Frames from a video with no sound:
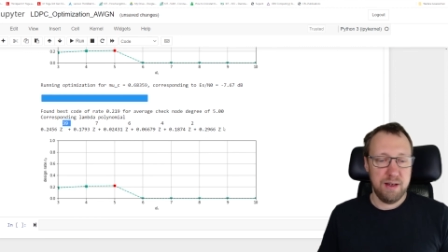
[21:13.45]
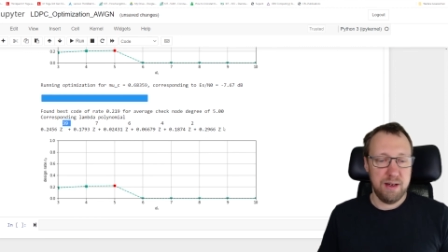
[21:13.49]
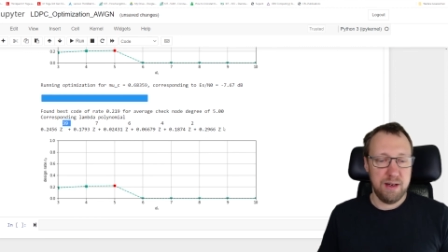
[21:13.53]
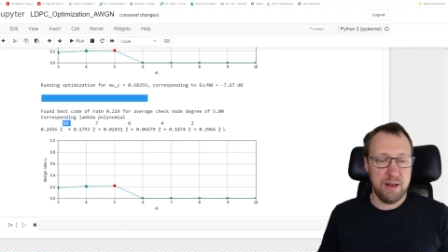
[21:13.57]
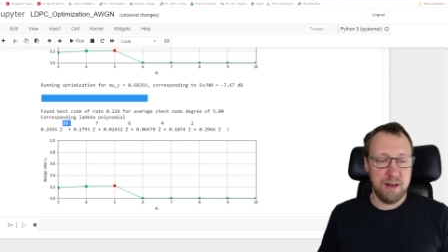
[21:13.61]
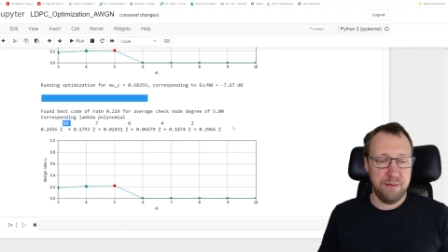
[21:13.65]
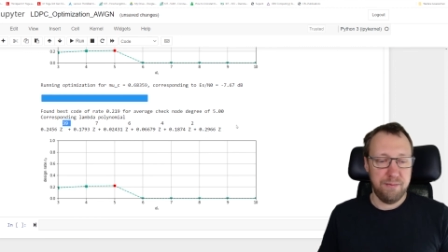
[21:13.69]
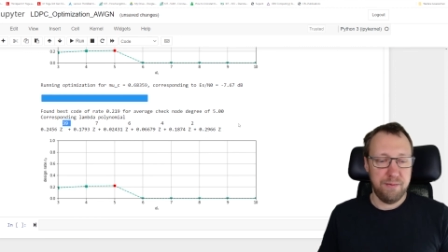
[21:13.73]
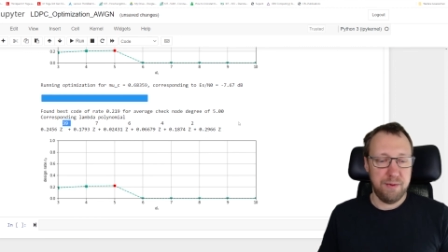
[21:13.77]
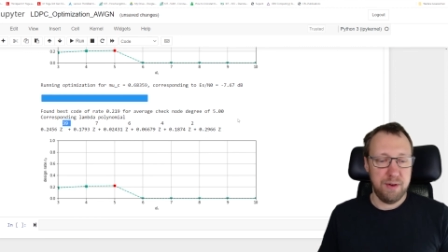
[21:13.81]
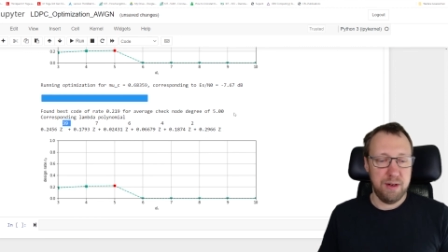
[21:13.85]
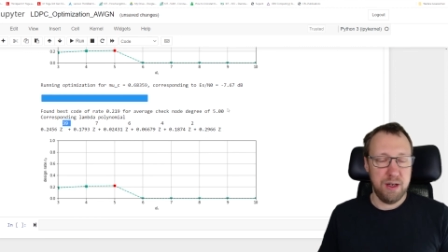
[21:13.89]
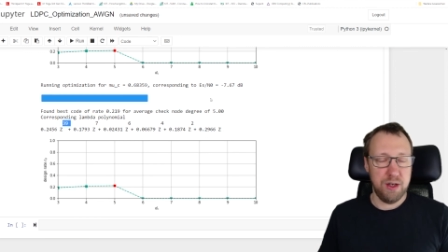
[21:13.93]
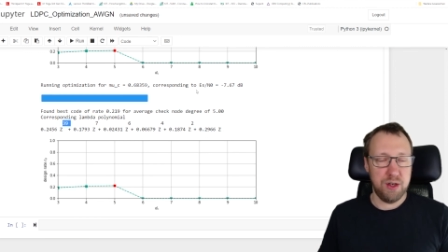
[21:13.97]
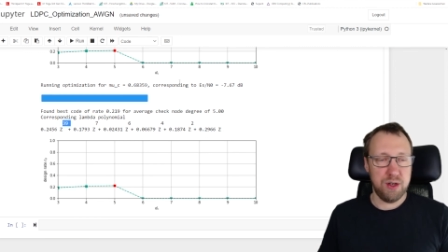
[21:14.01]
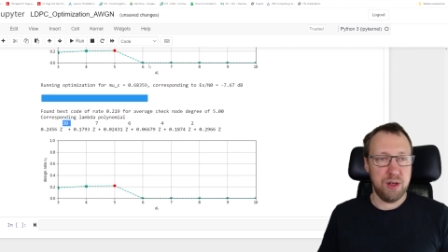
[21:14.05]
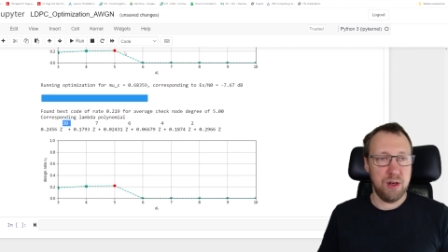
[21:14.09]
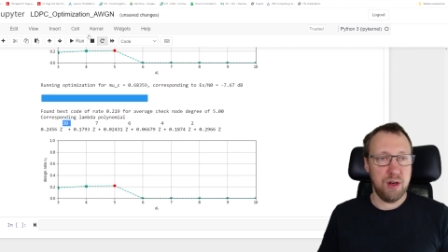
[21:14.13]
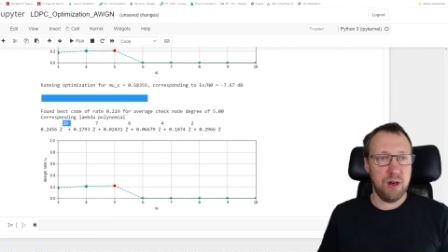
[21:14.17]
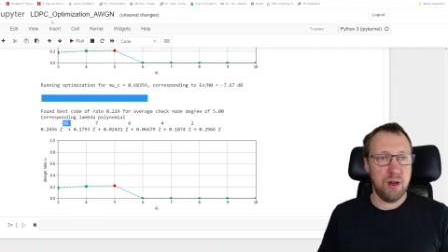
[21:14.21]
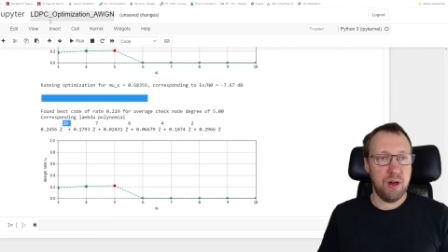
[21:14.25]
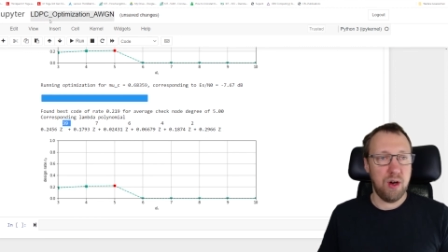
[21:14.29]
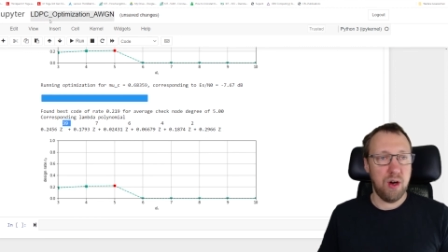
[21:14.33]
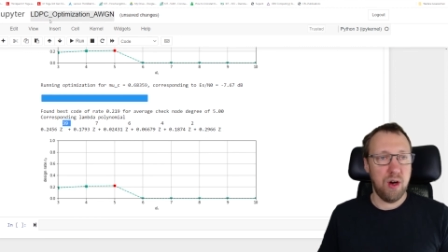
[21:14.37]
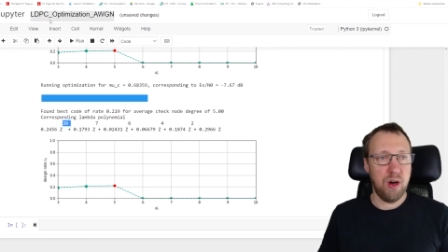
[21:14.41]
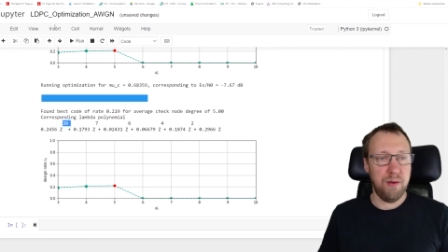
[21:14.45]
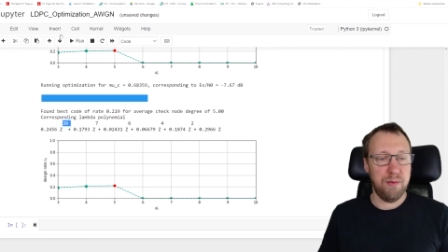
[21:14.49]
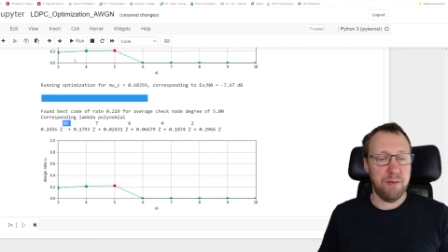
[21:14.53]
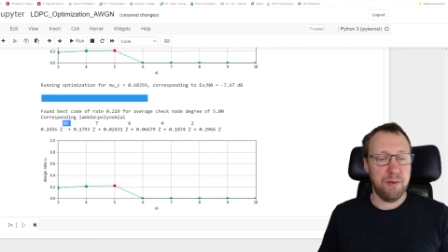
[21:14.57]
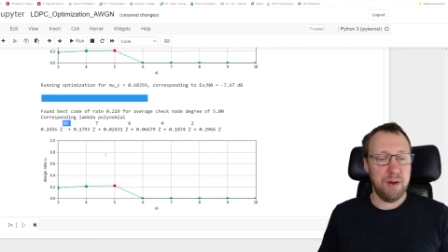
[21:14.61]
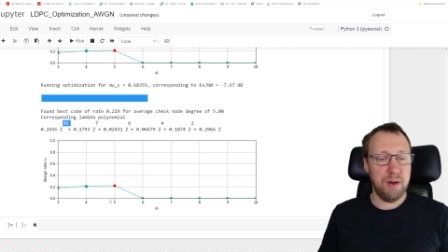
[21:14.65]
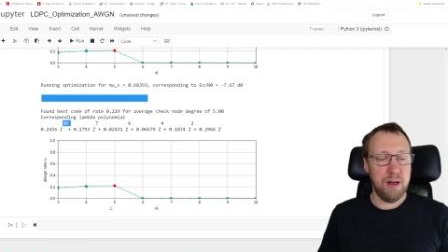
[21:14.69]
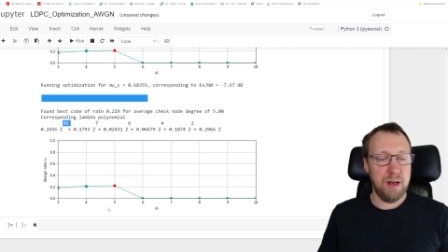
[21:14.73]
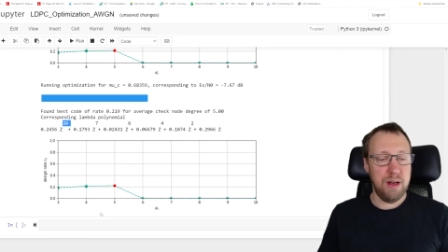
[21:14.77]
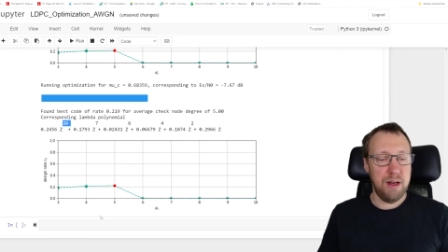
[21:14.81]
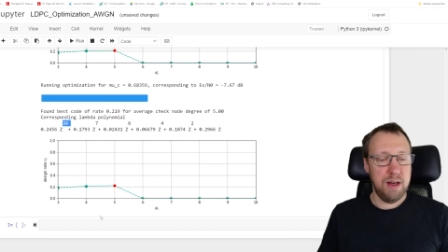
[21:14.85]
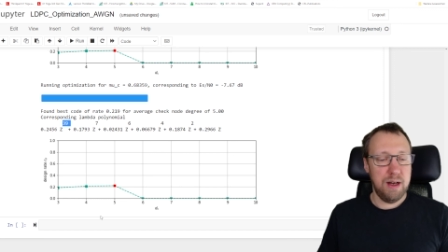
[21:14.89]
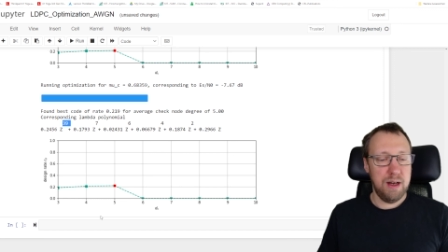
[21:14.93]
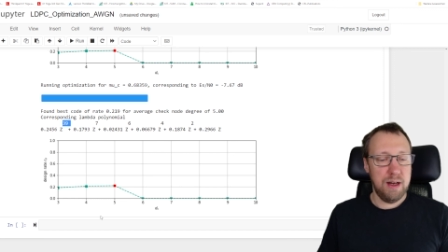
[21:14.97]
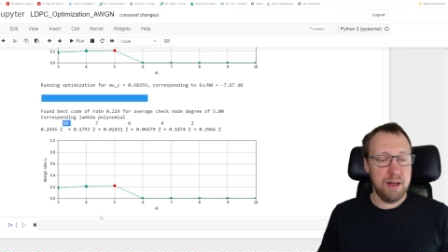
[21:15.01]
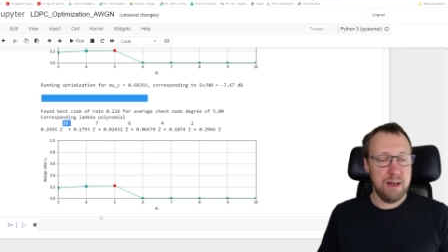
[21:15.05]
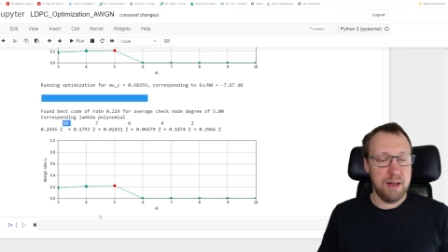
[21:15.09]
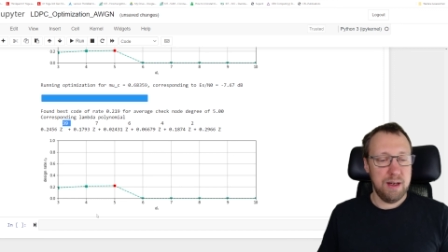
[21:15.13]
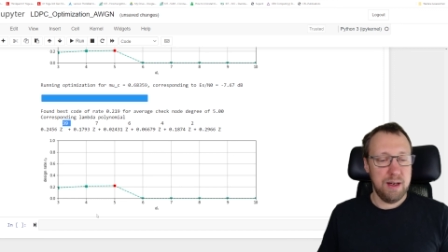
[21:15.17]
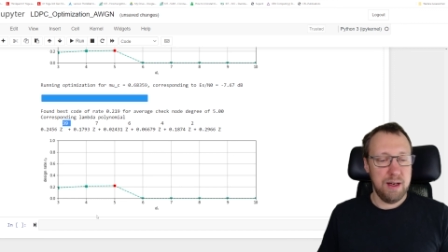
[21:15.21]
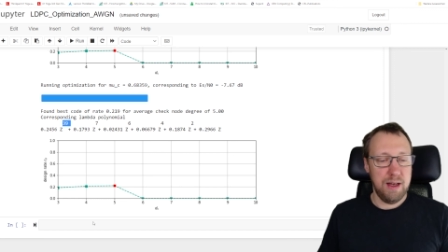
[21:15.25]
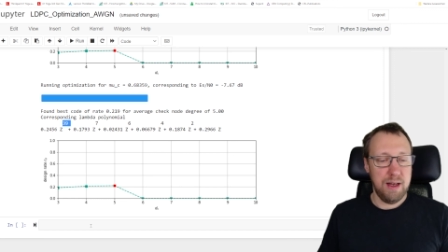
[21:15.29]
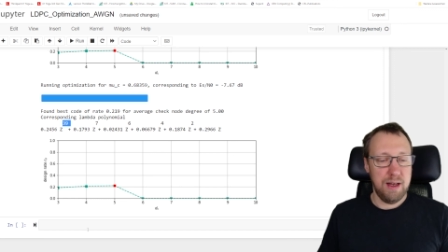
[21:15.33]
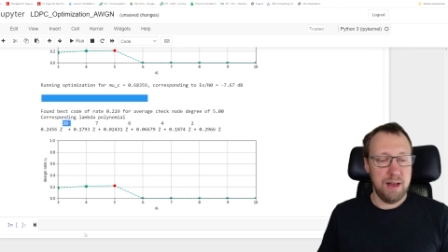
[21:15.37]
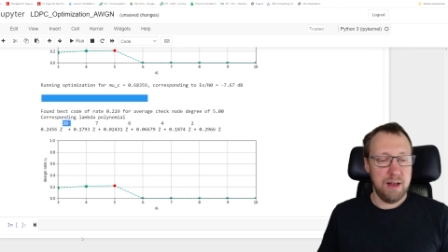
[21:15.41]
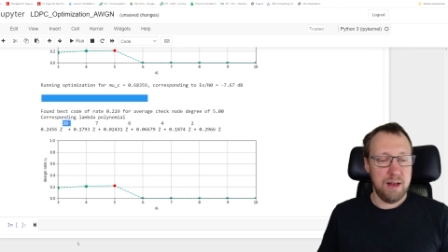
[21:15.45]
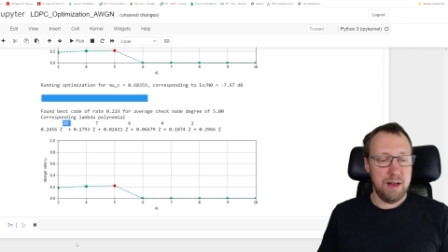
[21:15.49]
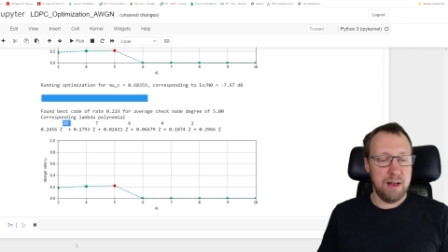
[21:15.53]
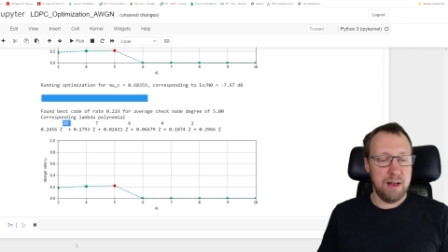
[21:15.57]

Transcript: definition of the